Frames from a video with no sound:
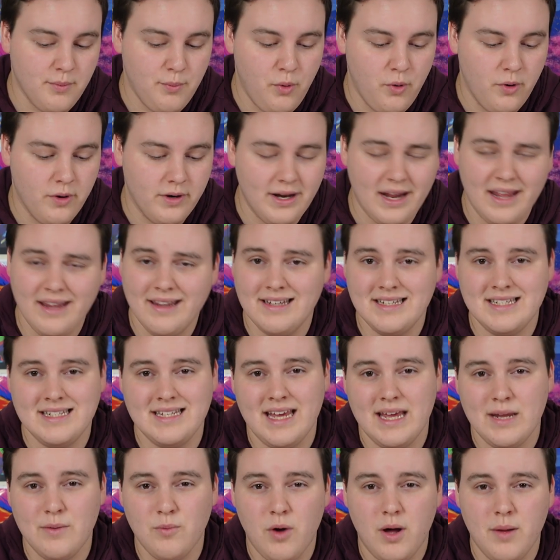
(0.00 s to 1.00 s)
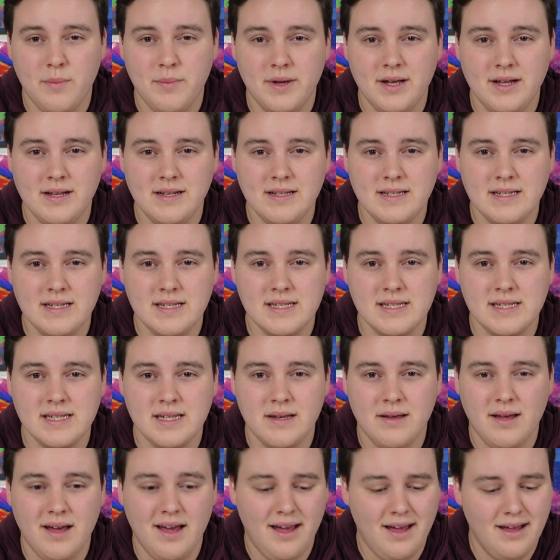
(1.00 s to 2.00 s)
port and the sandwall buttons.
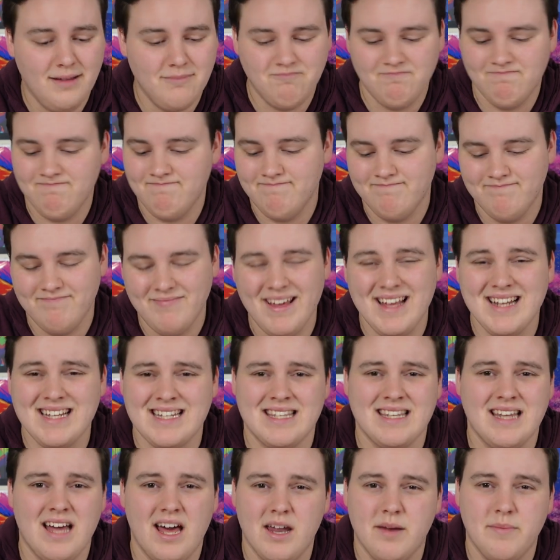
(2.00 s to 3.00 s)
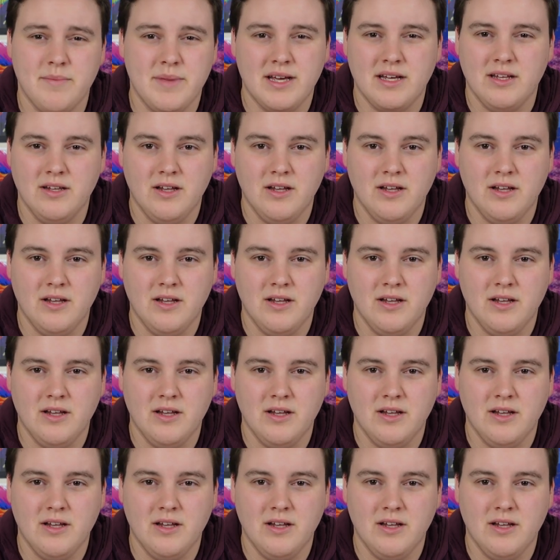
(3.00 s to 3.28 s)
It's not a big